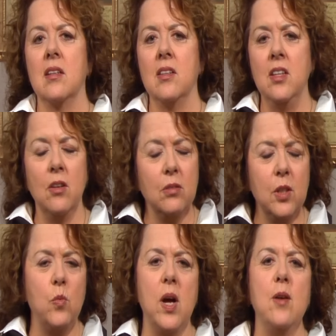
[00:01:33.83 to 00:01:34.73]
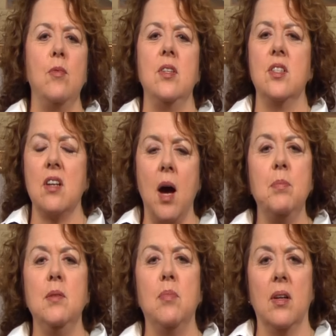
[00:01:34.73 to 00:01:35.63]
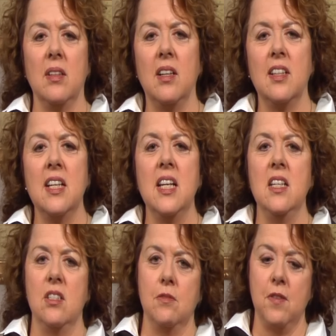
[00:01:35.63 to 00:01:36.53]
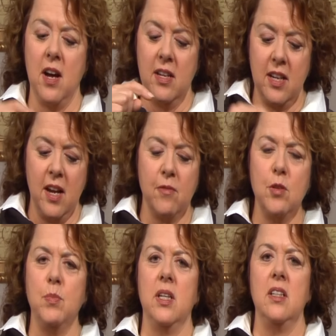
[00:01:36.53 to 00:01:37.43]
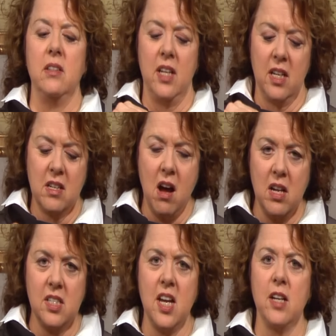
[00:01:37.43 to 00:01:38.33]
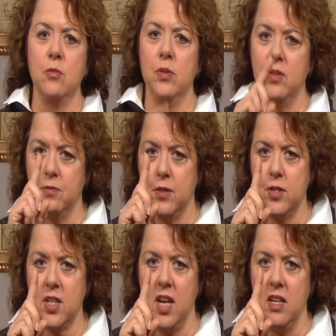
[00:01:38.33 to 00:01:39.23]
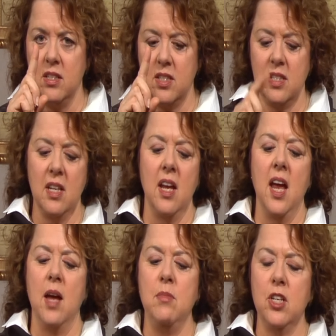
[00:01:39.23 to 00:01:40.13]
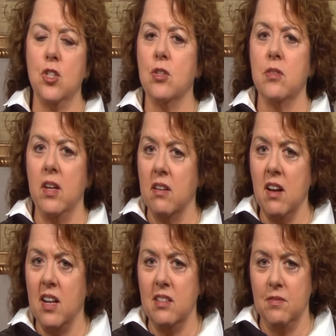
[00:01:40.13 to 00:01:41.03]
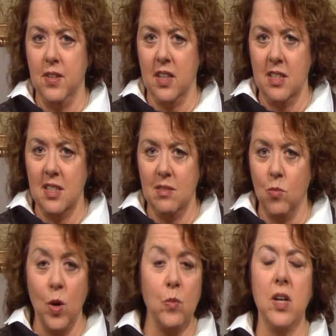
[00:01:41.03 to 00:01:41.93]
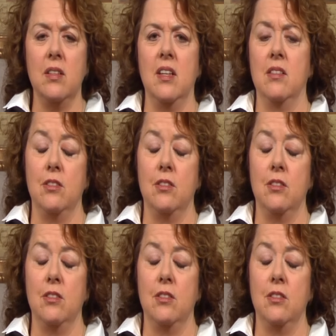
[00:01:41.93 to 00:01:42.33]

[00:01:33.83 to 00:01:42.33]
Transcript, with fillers: The only way we stop Ebola is to find everybody that had contact with the first case and make sure they're not infected, one way or the other.